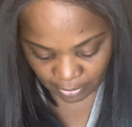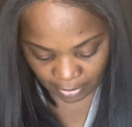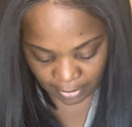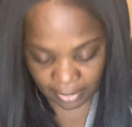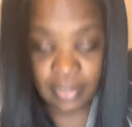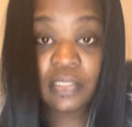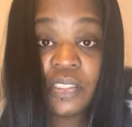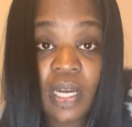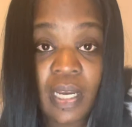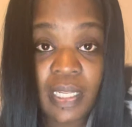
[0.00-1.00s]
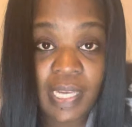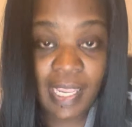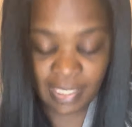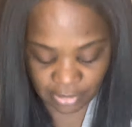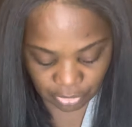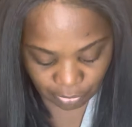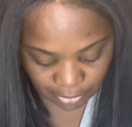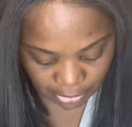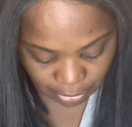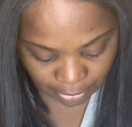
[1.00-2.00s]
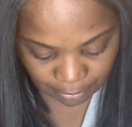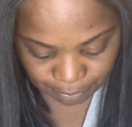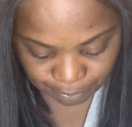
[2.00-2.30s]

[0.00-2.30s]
Right, John 8 and 23,